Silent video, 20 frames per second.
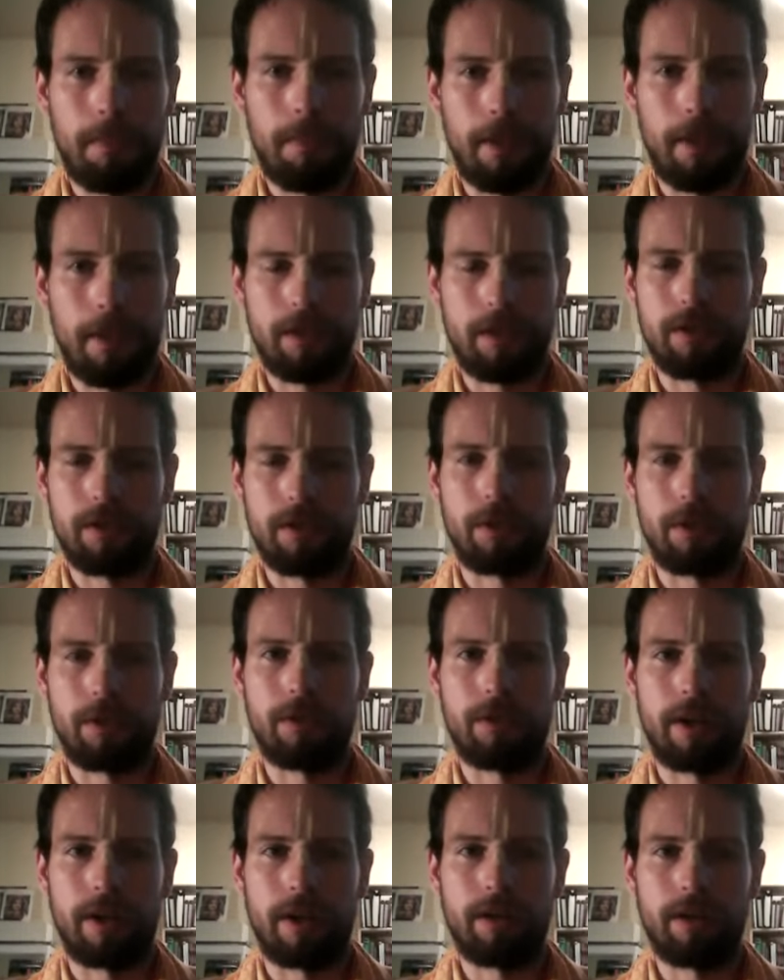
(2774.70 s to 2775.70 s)
as he so
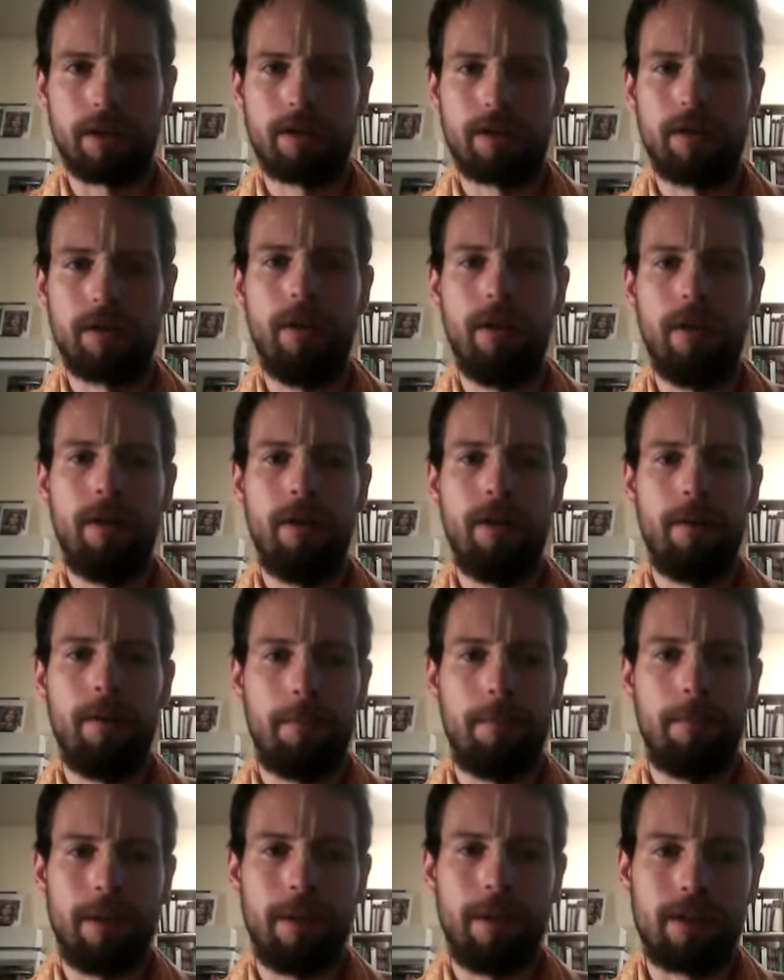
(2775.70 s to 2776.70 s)
desires,
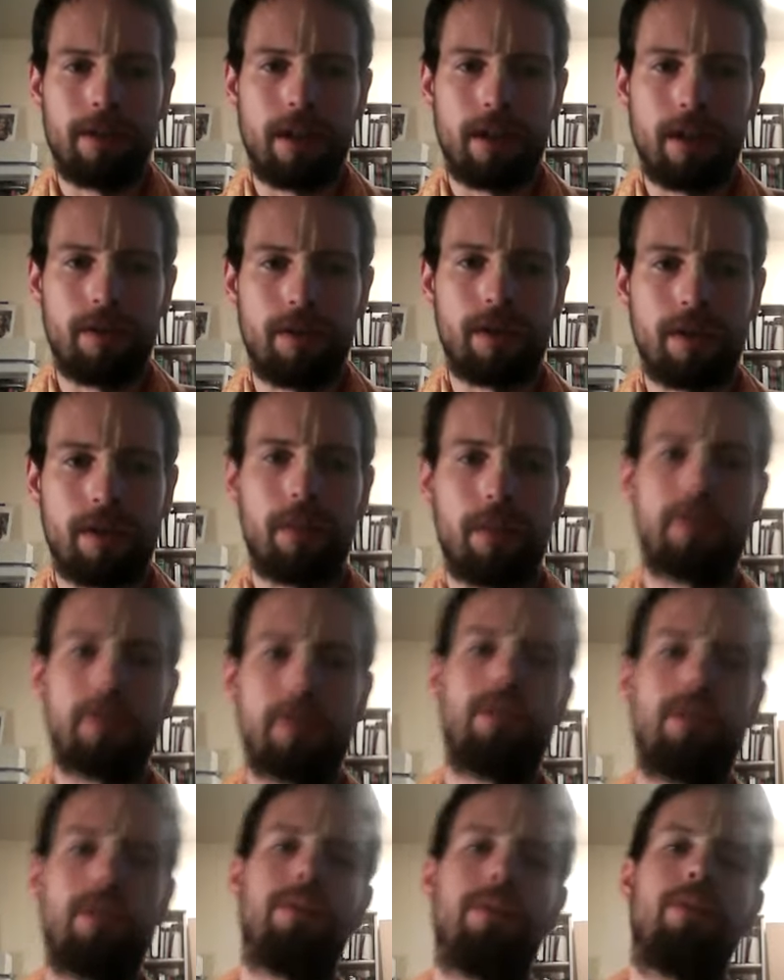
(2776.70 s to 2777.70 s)
maintain
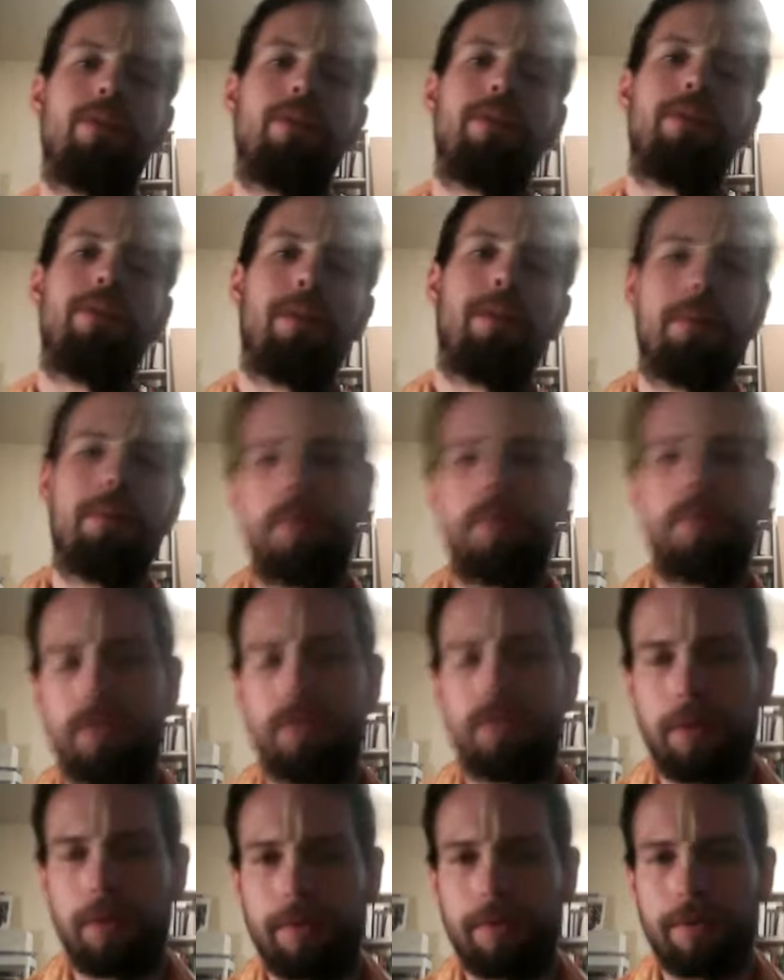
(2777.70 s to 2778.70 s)
celibacy with no problems
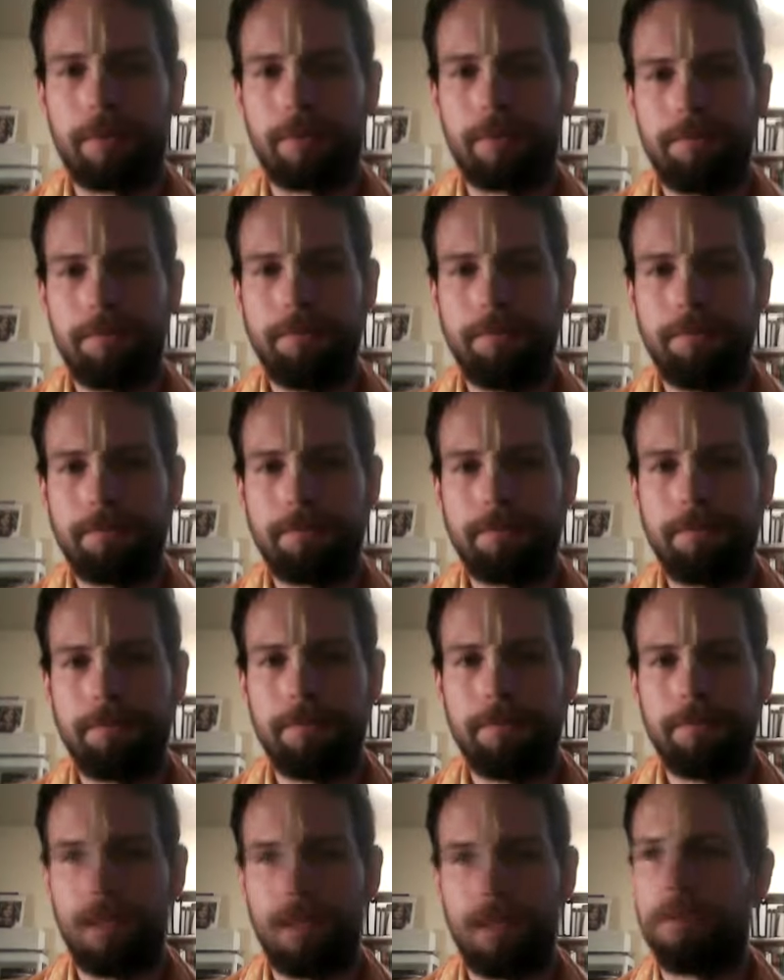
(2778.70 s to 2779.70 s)
whatsoever
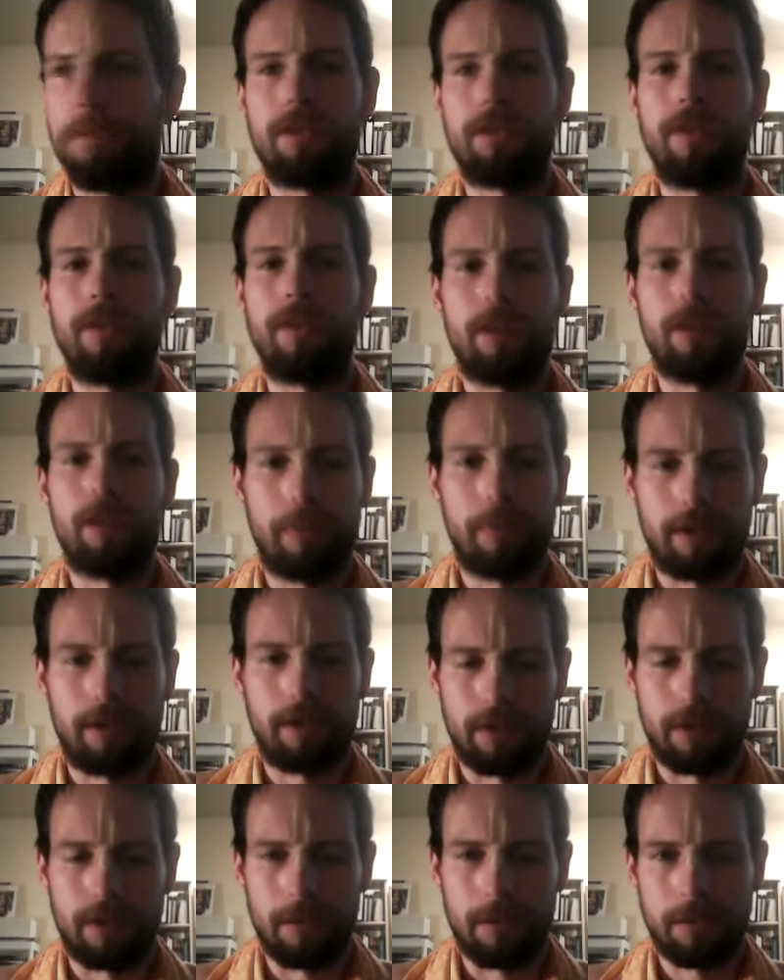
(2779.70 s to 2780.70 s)
in the midst of all his
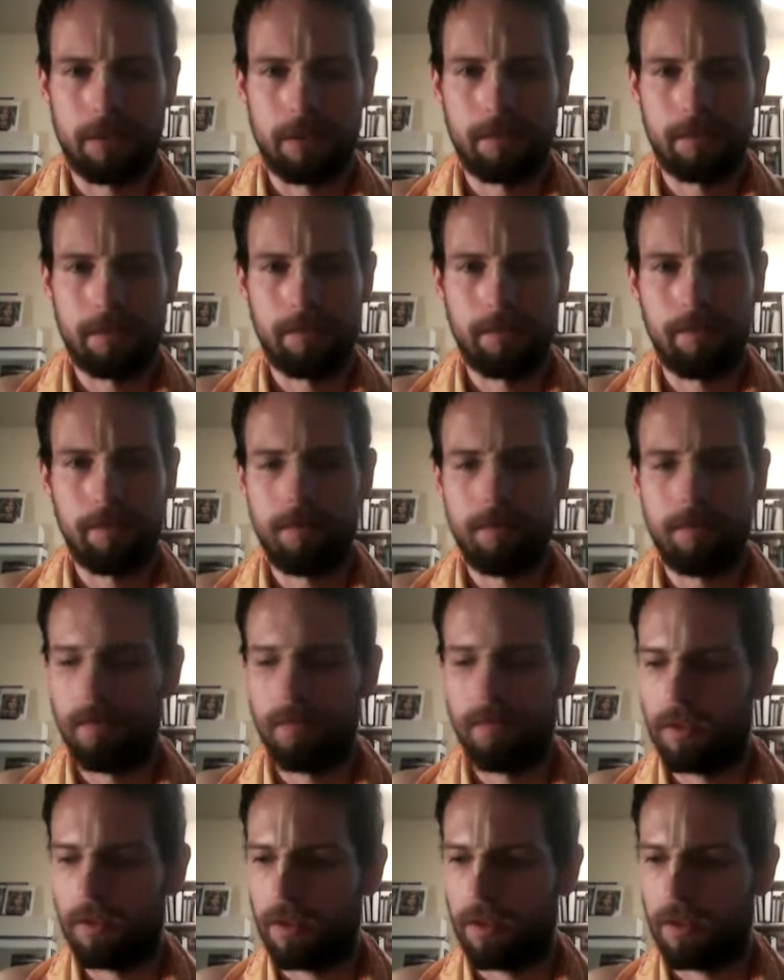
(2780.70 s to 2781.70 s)
pastimes.
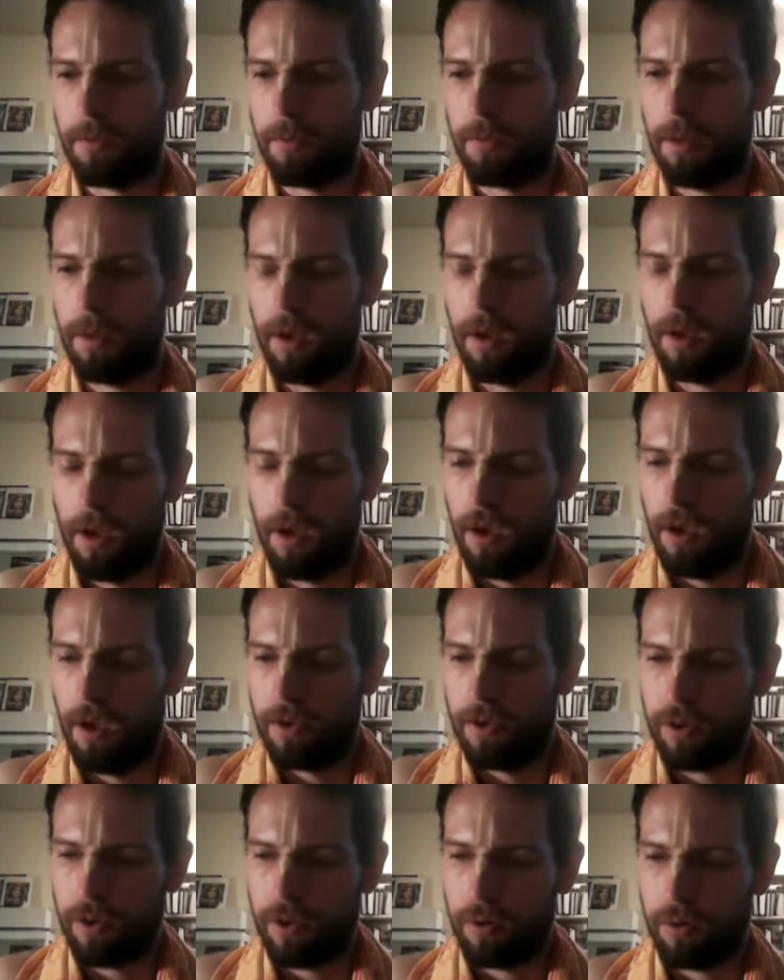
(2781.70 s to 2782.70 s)
See?
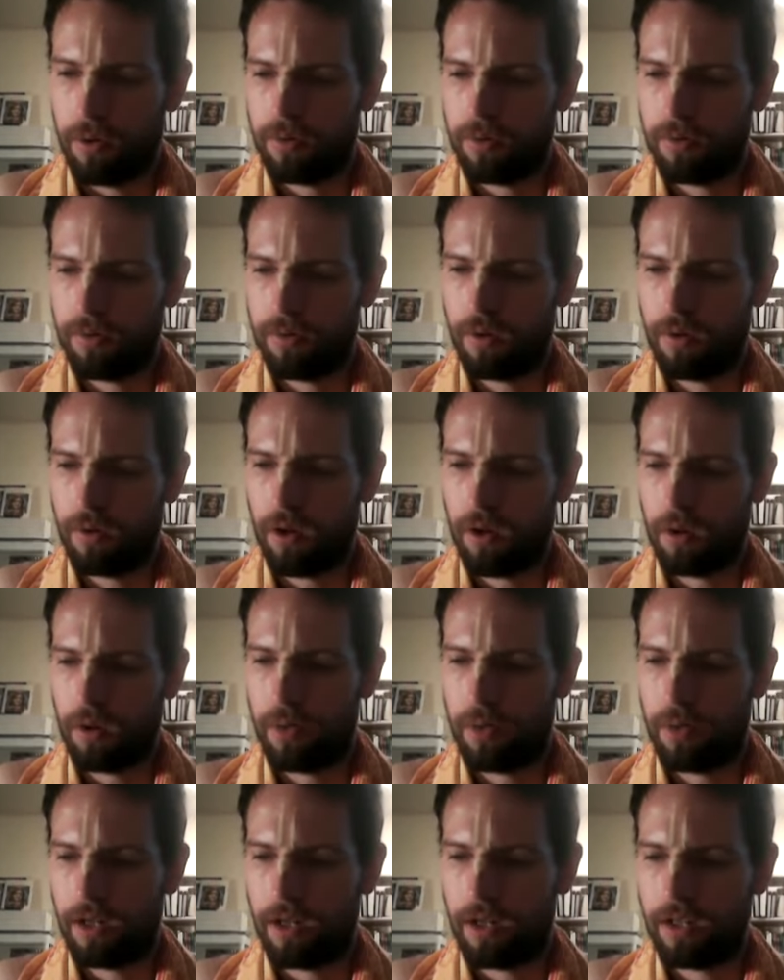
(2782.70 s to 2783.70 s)
So,
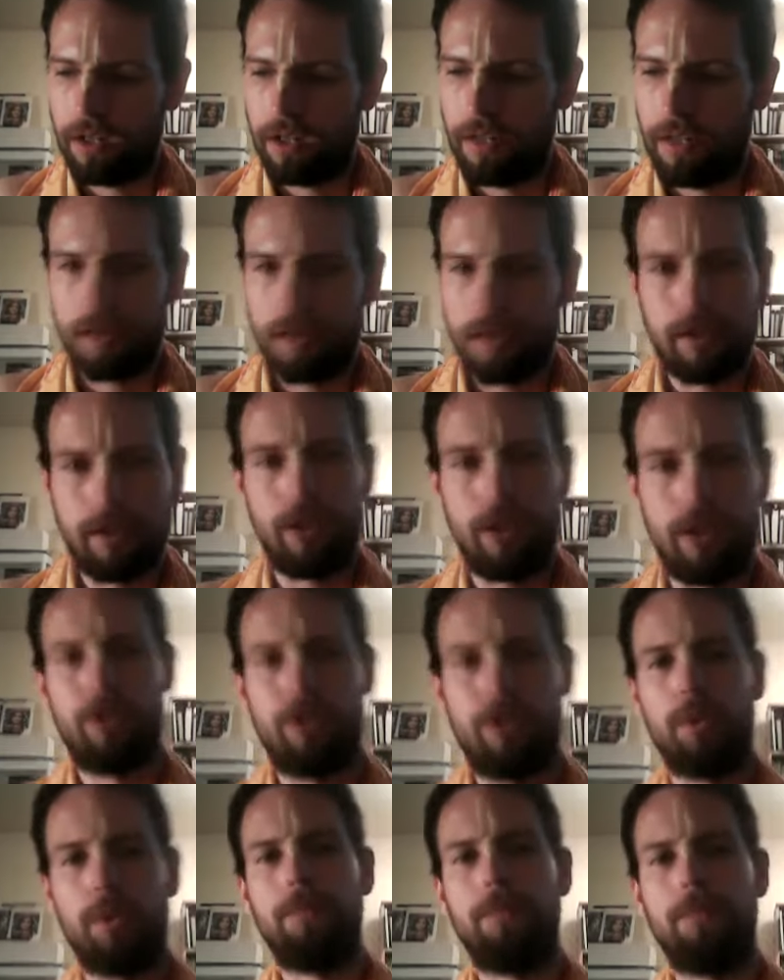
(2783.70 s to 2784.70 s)
we can attain that state
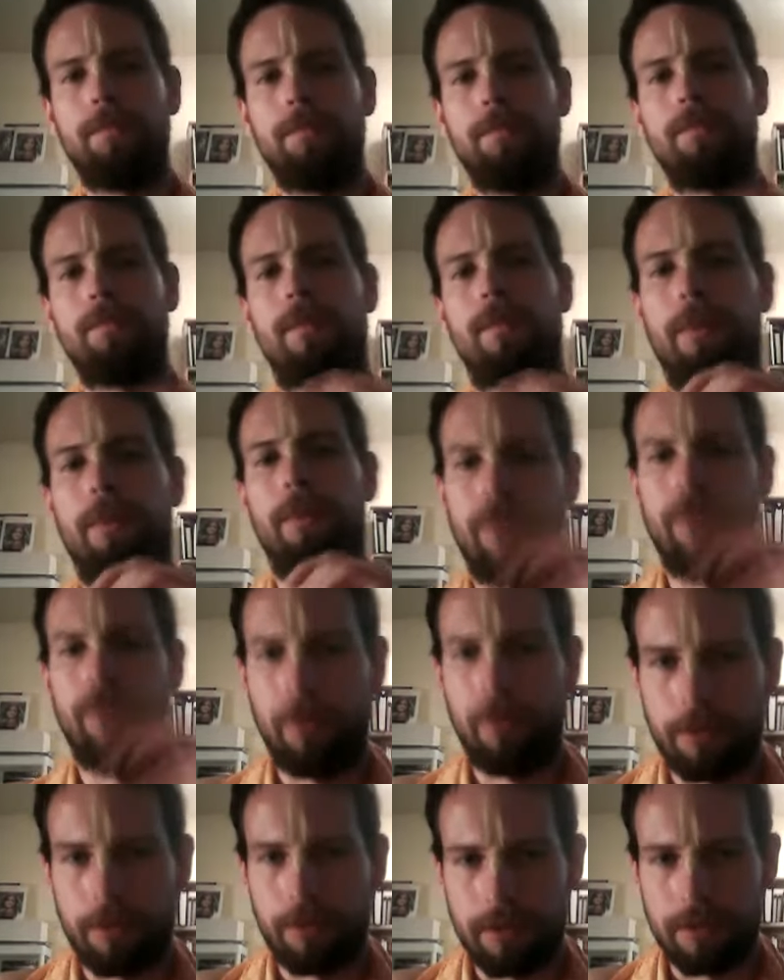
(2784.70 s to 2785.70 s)
too by
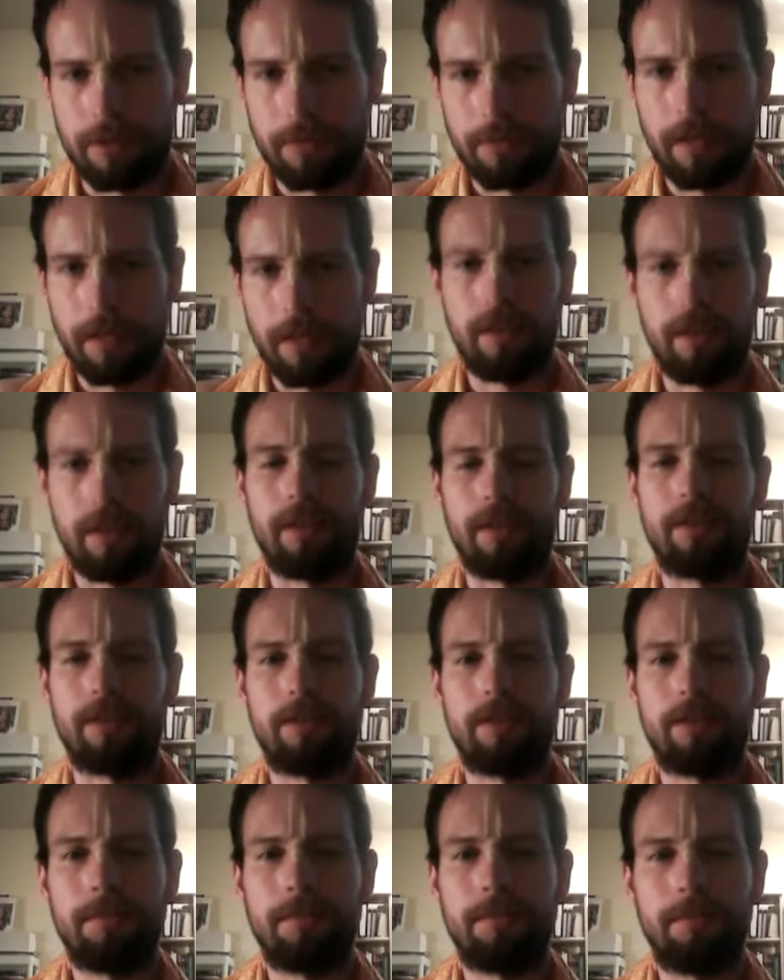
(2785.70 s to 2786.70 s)
following Krishna's path like
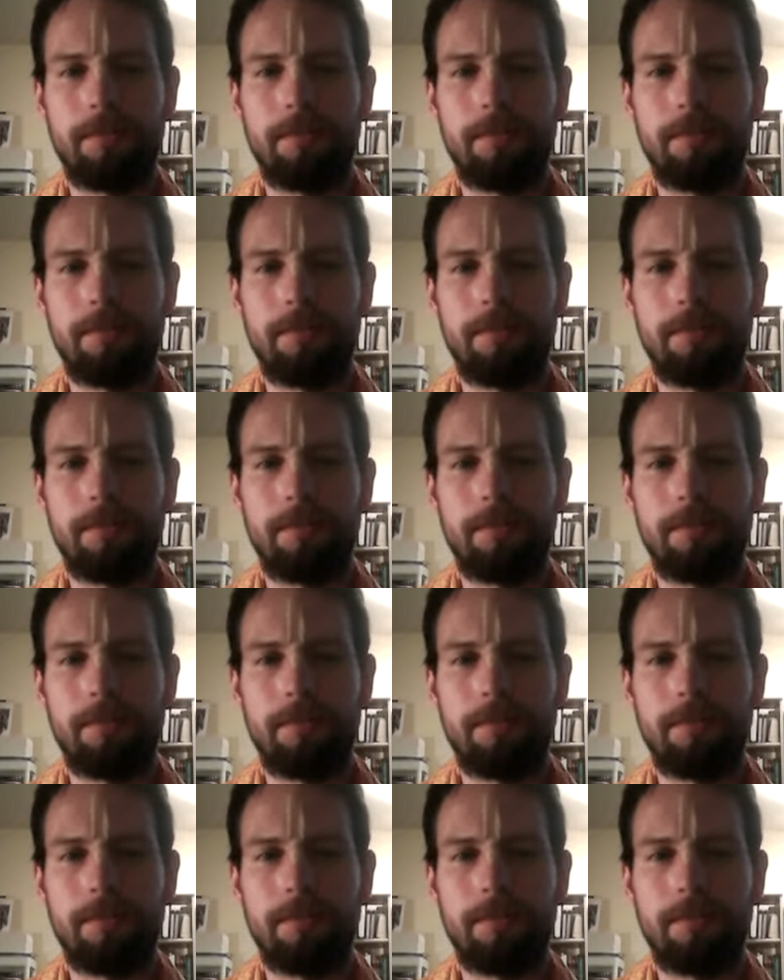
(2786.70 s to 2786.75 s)
this,